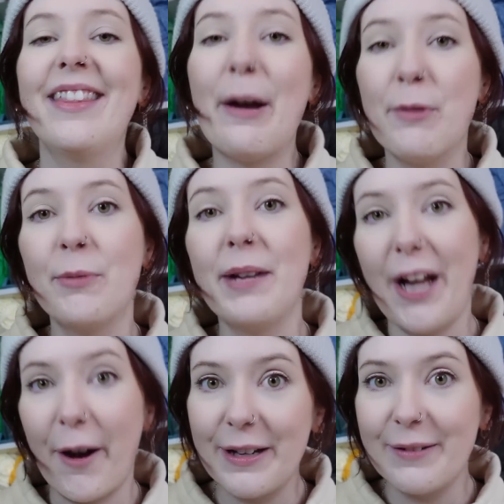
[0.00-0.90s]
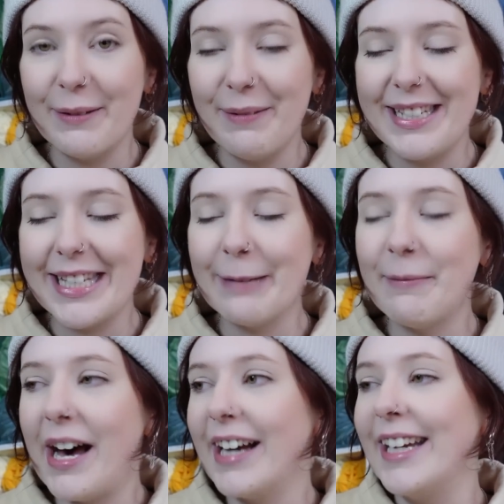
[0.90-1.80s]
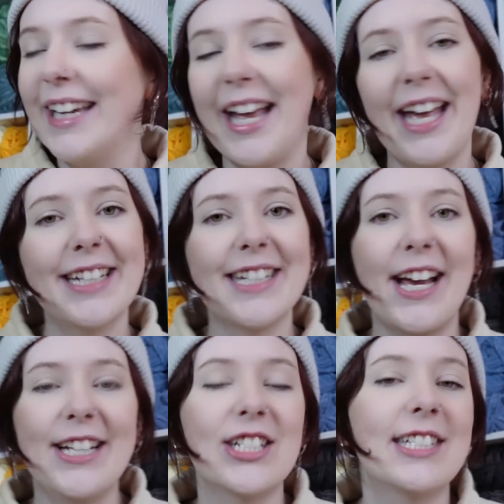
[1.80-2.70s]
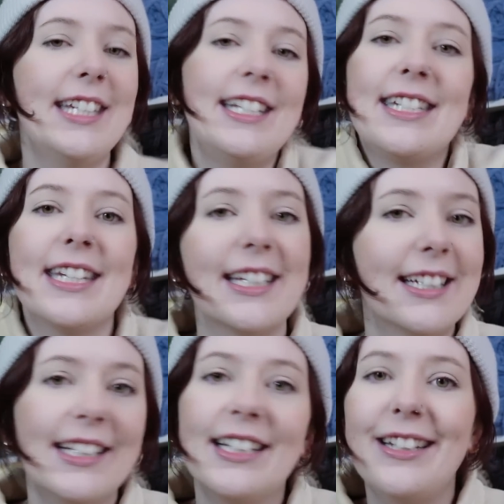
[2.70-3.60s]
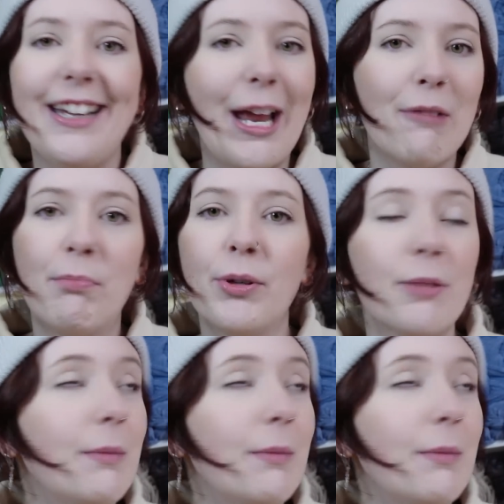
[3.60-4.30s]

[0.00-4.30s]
That will be going with me to the market, and I just need to, you know, put them